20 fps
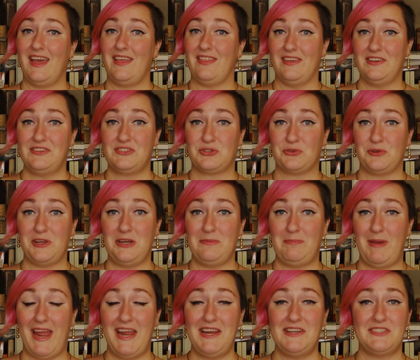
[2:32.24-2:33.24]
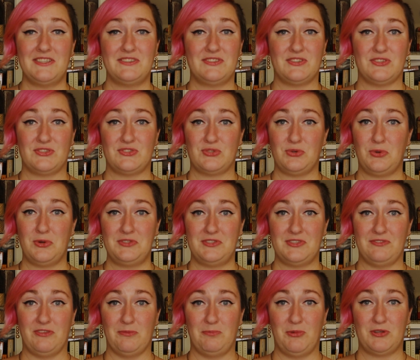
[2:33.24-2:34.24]
This green paint is the source
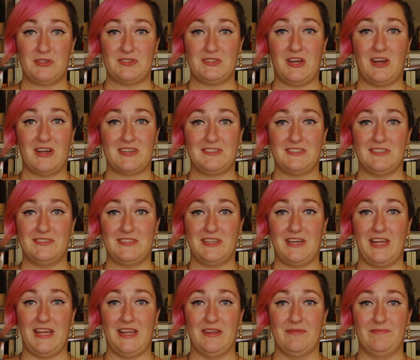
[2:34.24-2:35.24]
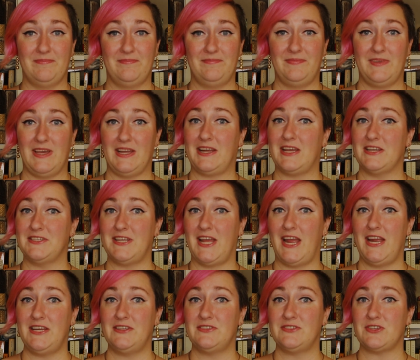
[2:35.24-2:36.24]
of the book's toxicity. It
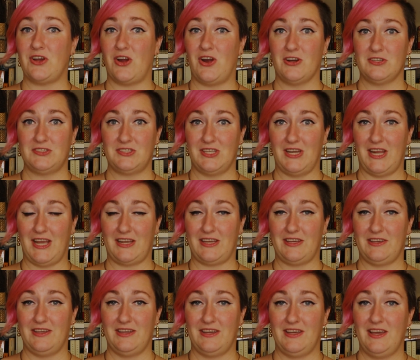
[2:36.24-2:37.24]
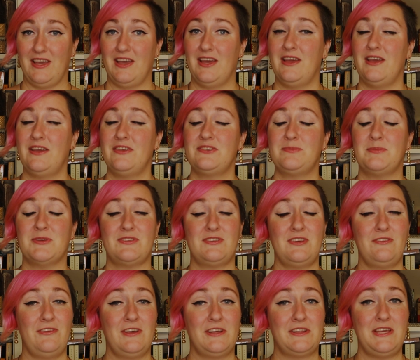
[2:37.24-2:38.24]
contains arsenic,
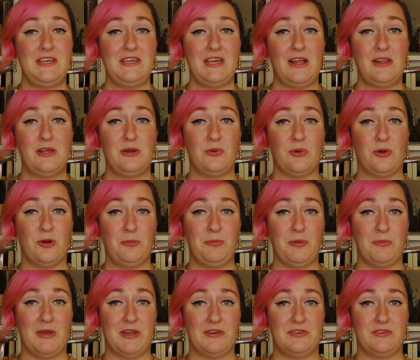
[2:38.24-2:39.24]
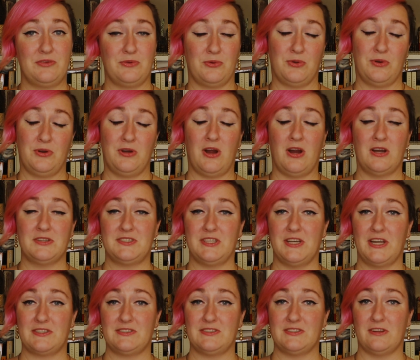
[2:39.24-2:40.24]
specifically yellow orpiment or
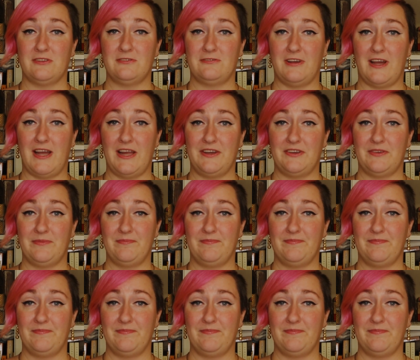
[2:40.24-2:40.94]
arsenic sulfide.